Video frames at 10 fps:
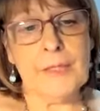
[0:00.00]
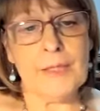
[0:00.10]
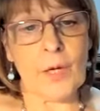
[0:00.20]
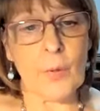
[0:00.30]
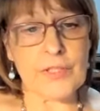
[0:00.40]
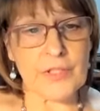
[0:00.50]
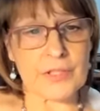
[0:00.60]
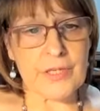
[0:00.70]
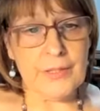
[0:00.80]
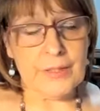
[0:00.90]
And I
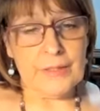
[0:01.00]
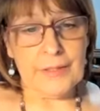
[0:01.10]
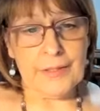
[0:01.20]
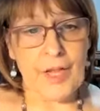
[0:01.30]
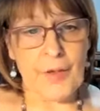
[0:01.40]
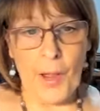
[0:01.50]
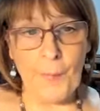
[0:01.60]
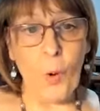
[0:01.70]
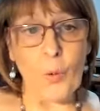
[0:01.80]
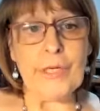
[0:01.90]
wondered about
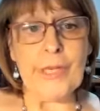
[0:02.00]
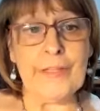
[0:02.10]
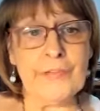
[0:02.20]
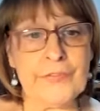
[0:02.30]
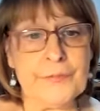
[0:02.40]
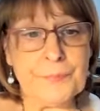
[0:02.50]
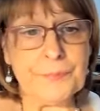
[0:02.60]
my own life.